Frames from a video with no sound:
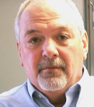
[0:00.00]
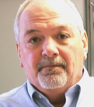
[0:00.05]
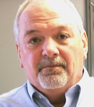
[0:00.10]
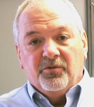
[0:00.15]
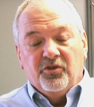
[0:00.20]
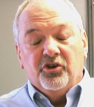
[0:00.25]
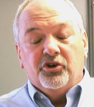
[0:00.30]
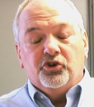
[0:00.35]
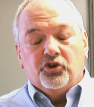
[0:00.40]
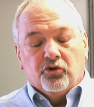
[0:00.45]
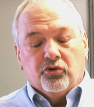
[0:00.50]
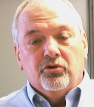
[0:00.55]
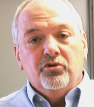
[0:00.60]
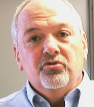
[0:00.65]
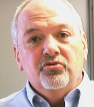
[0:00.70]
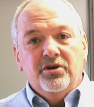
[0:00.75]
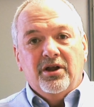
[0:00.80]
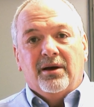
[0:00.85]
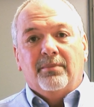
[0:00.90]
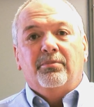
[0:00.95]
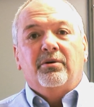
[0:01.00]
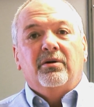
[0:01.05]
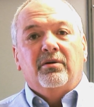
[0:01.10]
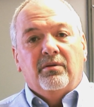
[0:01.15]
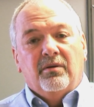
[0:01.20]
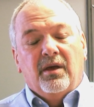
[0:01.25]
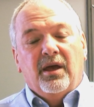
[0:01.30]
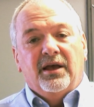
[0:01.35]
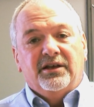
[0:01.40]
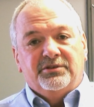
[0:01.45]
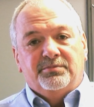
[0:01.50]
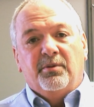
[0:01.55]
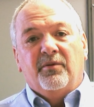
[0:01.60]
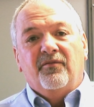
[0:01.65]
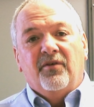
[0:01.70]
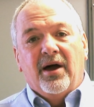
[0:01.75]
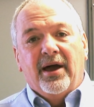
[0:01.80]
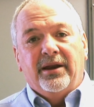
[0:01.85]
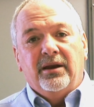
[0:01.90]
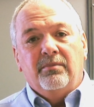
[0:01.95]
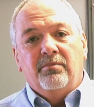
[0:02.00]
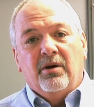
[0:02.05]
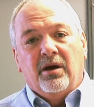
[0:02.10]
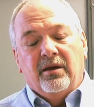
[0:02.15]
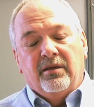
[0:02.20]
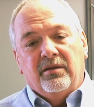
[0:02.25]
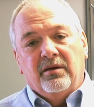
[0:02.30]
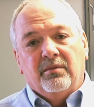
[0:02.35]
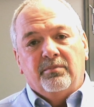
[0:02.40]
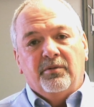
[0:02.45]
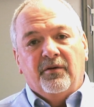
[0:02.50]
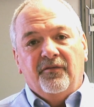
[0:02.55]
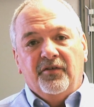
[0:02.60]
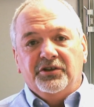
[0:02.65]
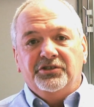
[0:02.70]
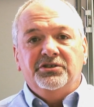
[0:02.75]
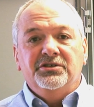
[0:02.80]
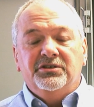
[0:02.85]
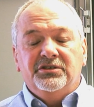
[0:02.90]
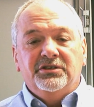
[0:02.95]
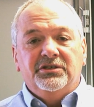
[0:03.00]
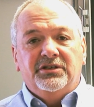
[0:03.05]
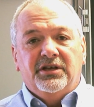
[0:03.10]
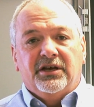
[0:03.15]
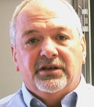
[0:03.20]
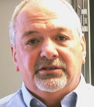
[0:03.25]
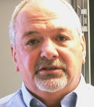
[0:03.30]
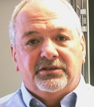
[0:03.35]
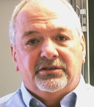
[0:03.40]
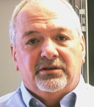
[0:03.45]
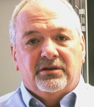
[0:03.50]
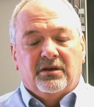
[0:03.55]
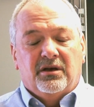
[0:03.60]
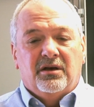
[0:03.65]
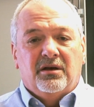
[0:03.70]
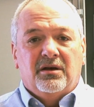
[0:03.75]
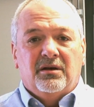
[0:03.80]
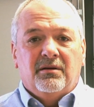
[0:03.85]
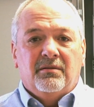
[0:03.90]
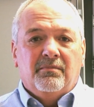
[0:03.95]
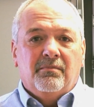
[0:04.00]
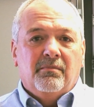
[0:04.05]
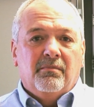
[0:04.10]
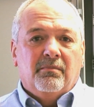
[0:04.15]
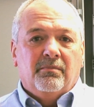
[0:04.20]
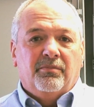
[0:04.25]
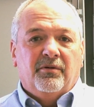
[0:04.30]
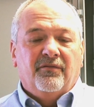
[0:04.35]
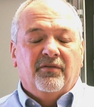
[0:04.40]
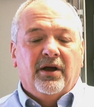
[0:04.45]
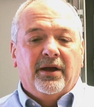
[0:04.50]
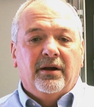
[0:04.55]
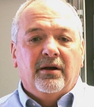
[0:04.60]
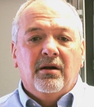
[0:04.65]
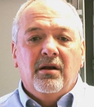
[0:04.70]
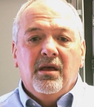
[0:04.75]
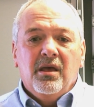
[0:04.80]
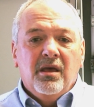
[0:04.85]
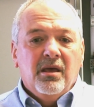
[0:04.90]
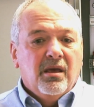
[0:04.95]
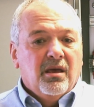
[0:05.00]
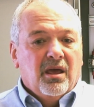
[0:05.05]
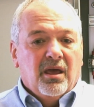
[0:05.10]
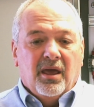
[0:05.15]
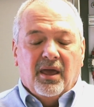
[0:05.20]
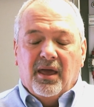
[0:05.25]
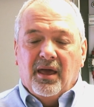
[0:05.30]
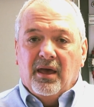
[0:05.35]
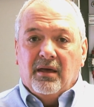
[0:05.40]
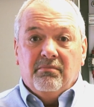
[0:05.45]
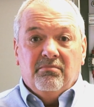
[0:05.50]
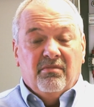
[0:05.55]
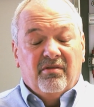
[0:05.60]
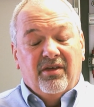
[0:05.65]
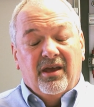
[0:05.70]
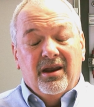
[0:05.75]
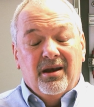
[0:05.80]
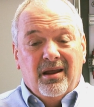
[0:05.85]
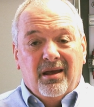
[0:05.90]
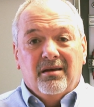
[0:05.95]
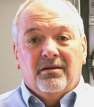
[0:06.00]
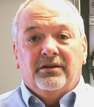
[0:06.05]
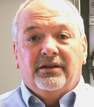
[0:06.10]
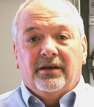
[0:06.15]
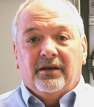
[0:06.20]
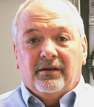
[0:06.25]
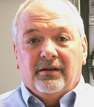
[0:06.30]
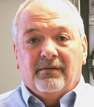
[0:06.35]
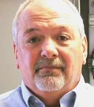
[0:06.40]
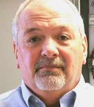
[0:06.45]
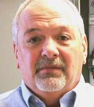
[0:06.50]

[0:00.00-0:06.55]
the true number as provided by the proficiency test provider, and they nailed it.